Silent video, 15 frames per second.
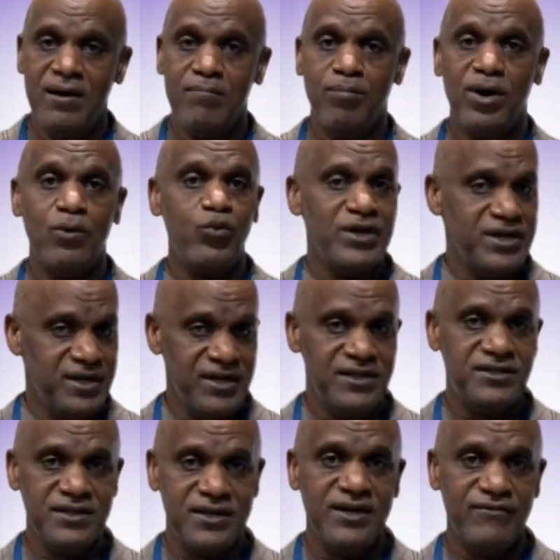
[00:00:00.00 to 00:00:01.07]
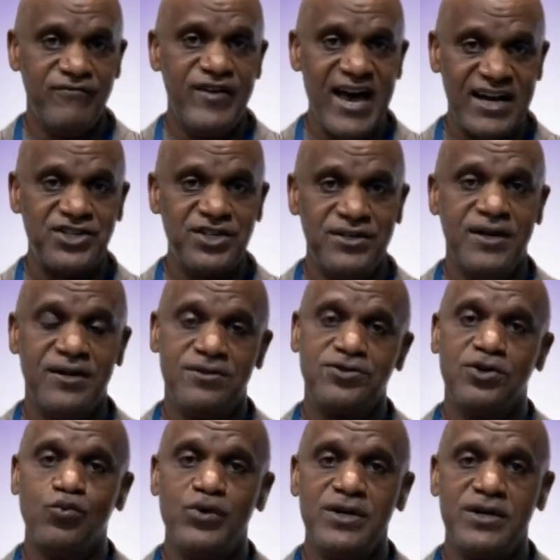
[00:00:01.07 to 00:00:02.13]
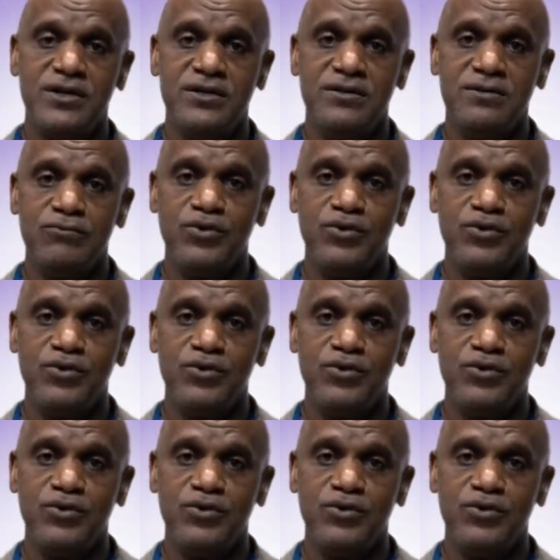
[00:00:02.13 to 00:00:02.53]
but we need to get vaccinated so we can